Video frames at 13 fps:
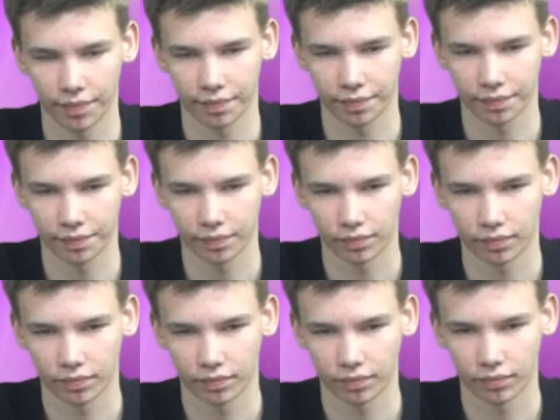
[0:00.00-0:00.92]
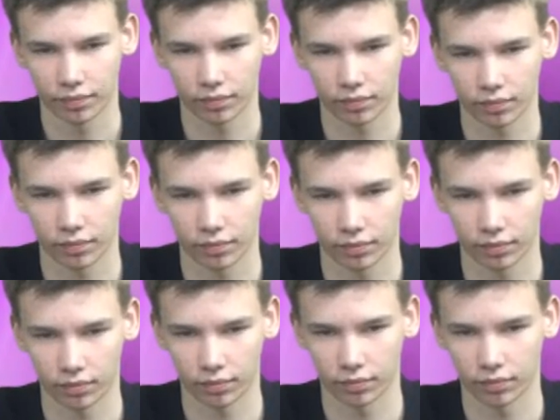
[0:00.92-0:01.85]

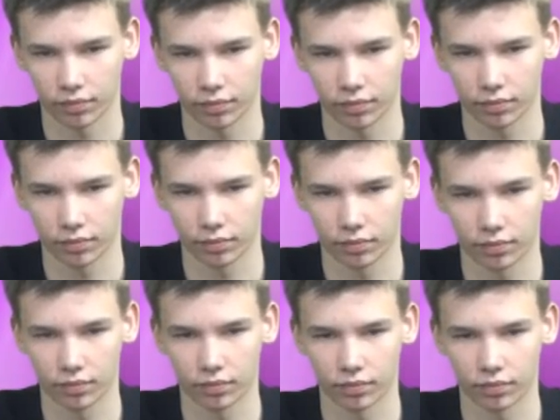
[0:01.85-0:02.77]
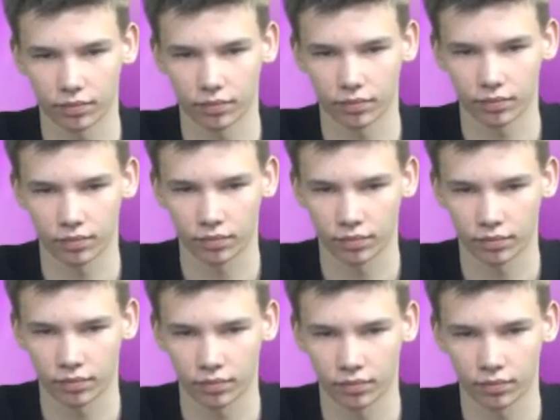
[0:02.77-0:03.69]

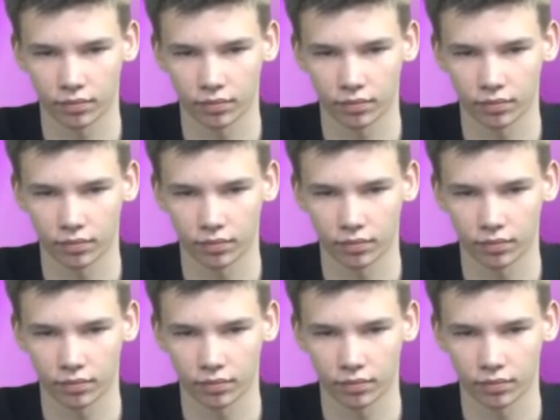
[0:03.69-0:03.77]
(silent)